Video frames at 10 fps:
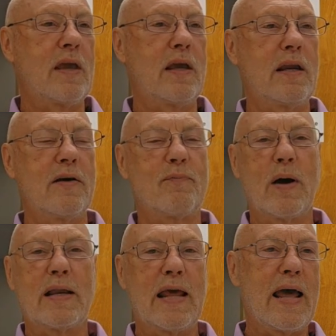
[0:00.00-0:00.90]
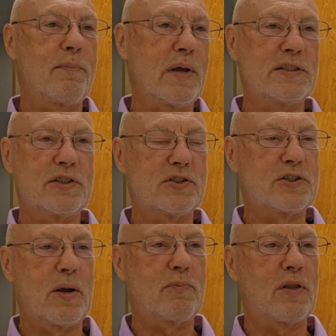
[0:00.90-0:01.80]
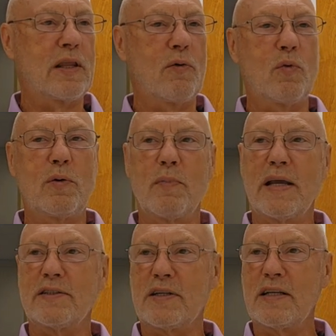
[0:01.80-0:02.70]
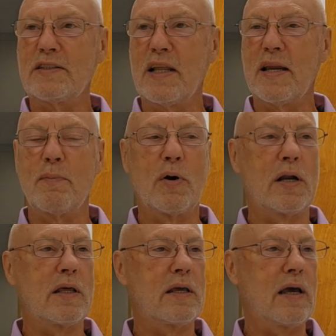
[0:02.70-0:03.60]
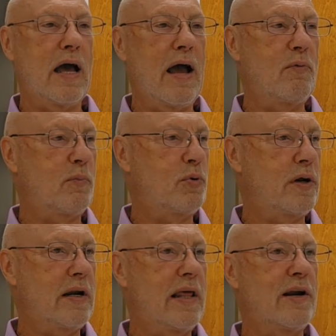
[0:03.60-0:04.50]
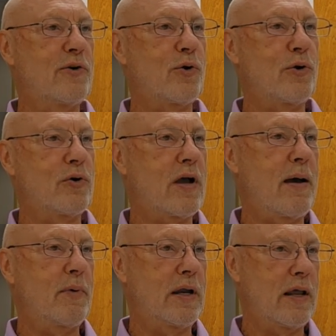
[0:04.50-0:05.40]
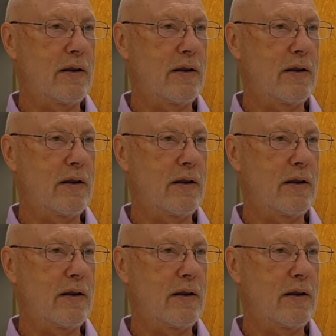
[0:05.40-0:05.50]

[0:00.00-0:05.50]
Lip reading: And if my dad mentioned something that wouldn't make sense to anybody, I would put an editorial comment.